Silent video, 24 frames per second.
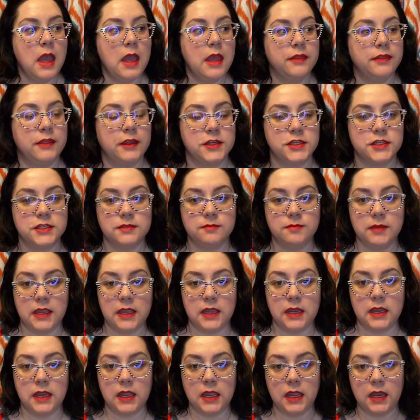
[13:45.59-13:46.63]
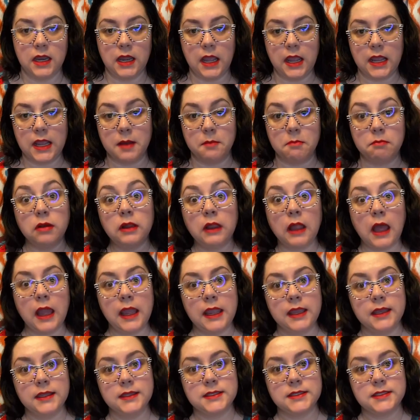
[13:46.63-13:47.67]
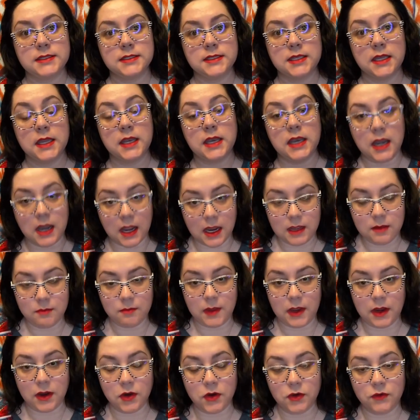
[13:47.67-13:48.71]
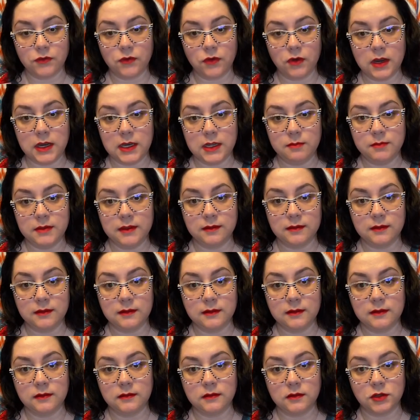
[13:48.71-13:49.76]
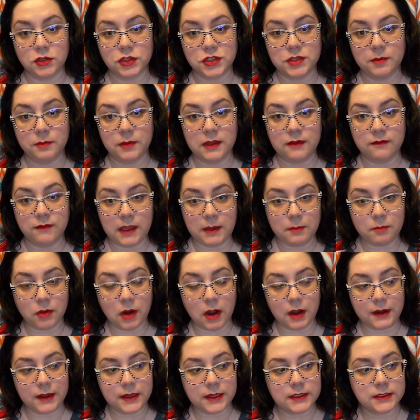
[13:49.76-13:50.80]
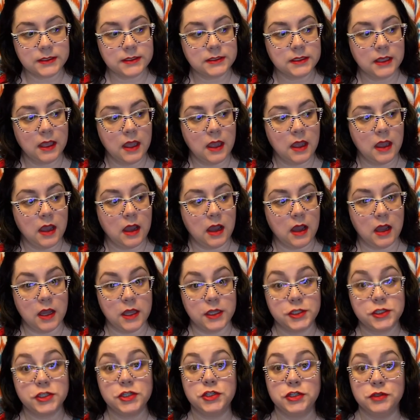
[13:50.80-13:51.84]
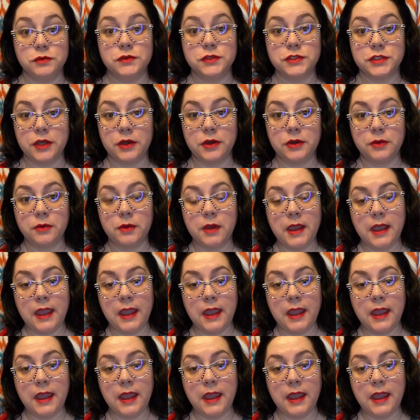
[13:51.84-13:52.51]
that just made it a compliance nightmare for any businesses that are shipping vape products to do so.